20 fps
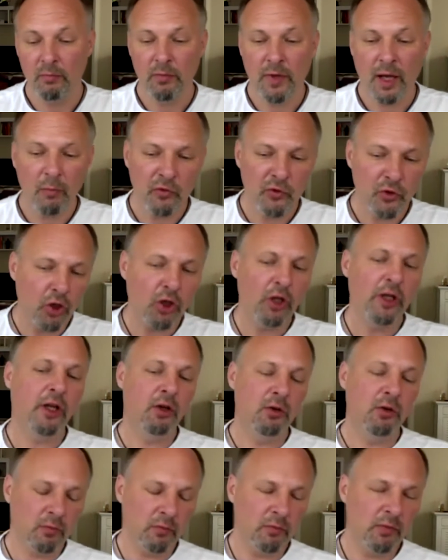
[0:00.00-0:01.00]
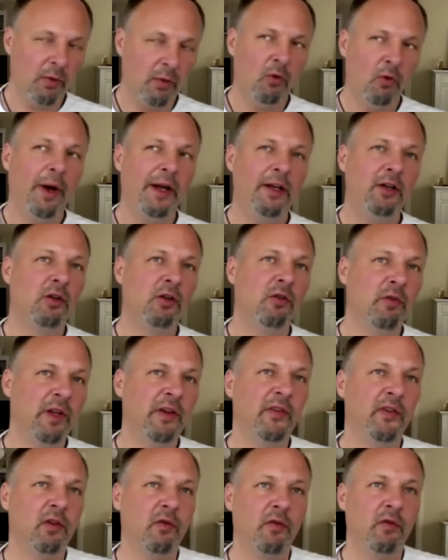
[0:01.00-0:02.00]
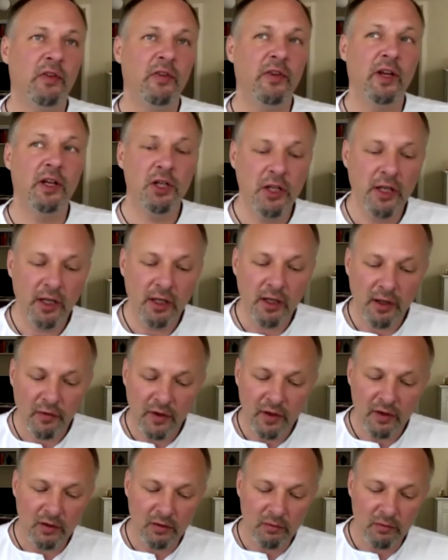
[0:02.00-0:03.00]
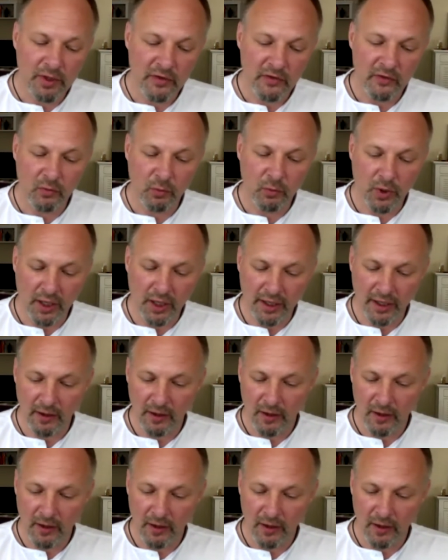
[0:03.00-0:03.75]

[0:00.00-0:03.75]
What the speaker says: quite convinced of this, actually. I think the reason why